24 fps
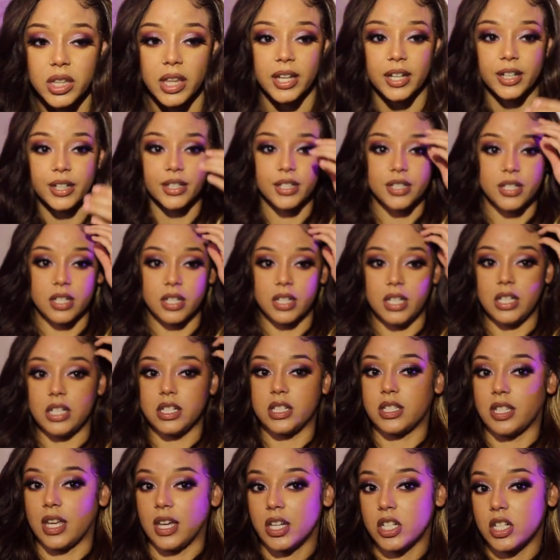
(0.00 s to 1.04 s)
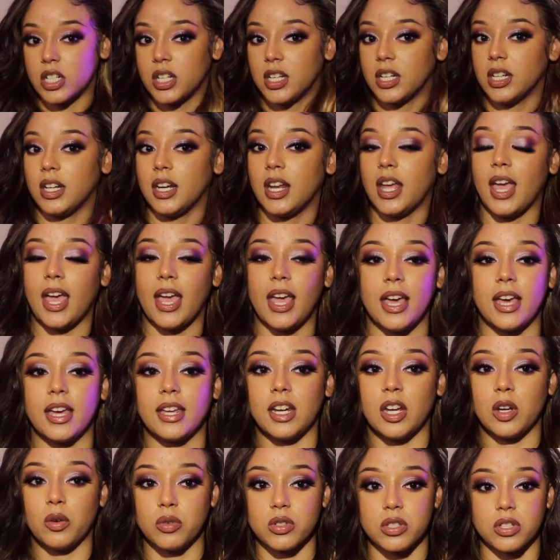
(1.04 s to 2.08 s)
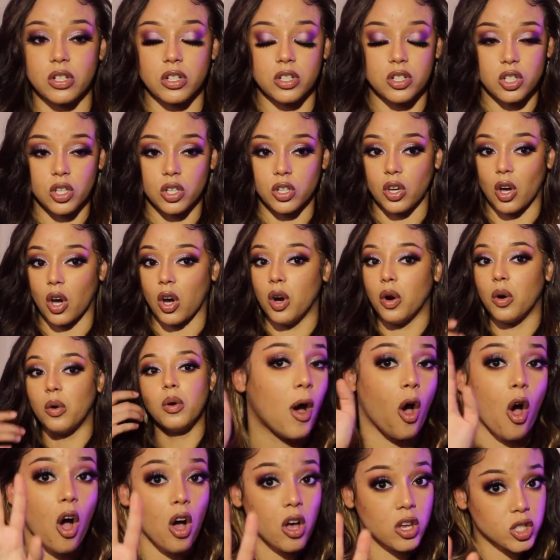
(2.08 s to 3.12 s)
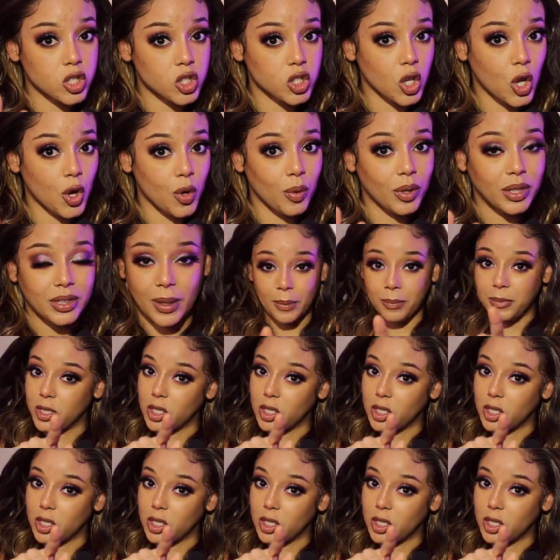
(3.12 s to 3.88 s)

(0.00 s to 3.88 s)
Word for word: layers in each section and it was good to go. Also, let